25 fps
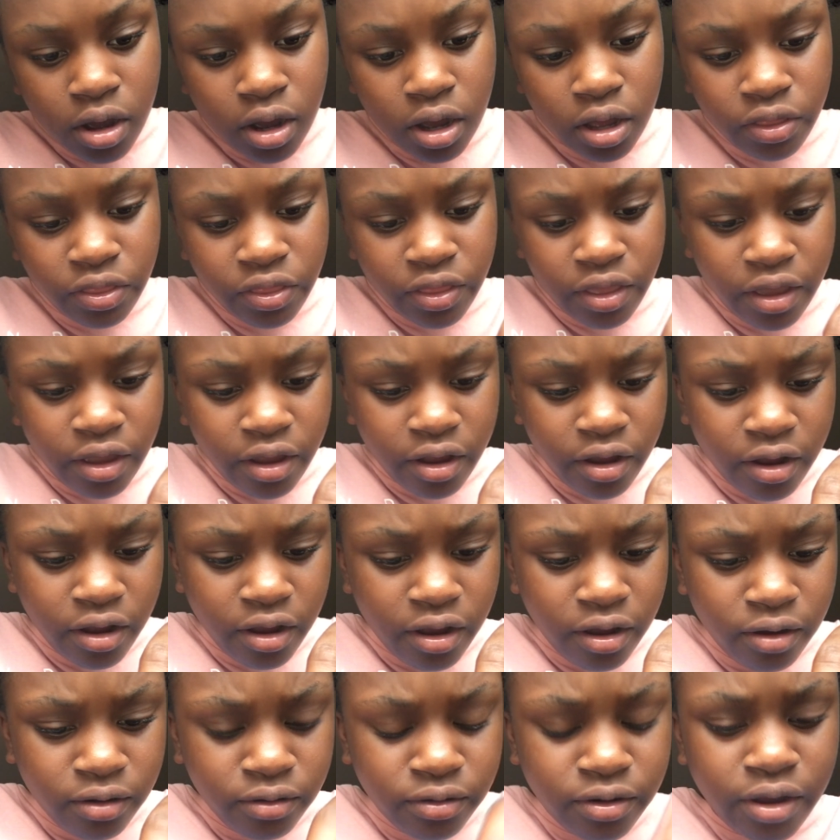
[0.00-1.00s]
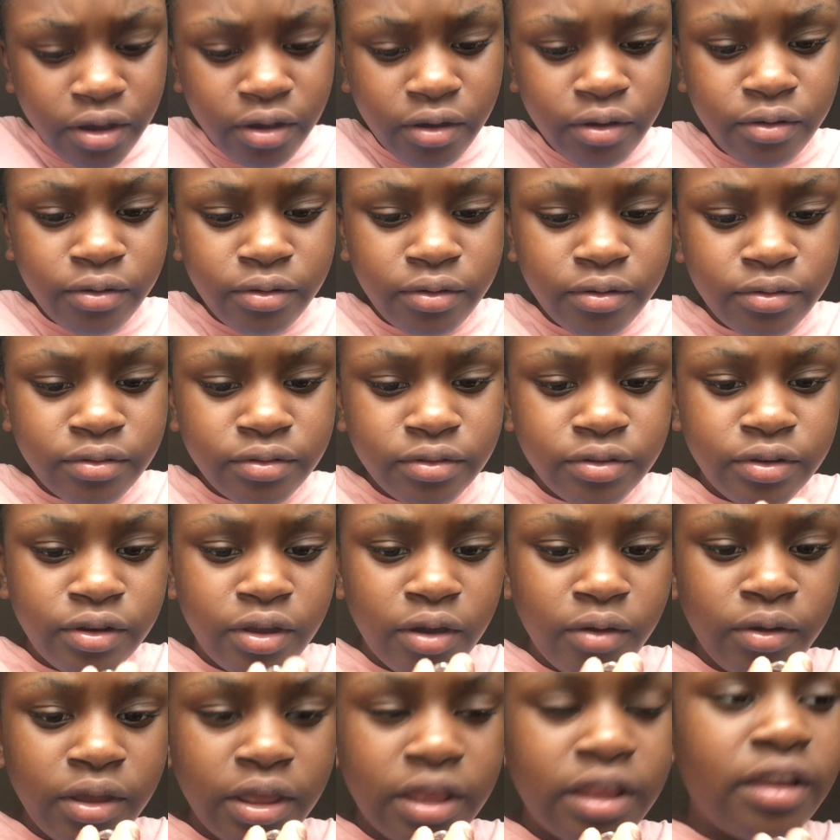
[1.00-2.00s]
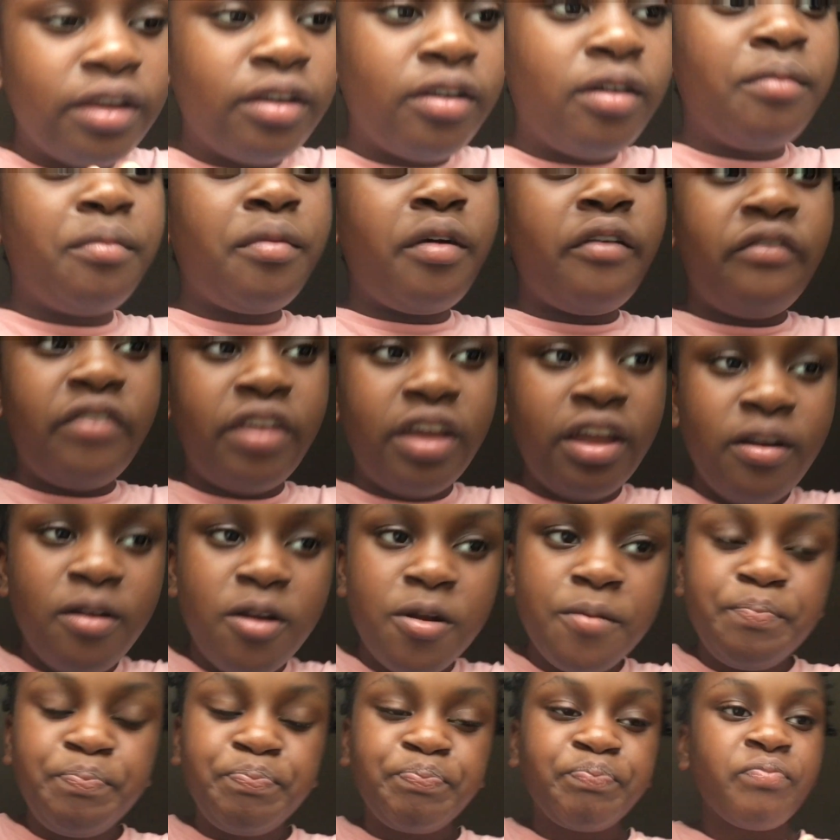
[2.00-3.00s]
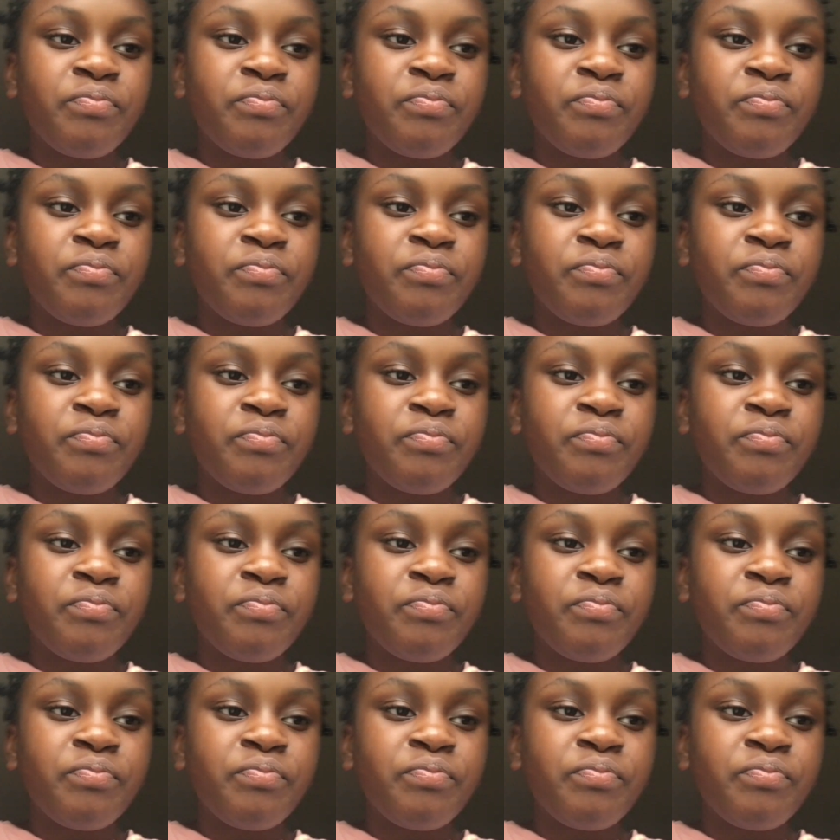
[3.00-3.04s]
on there. Oh no, don't get it on my finger.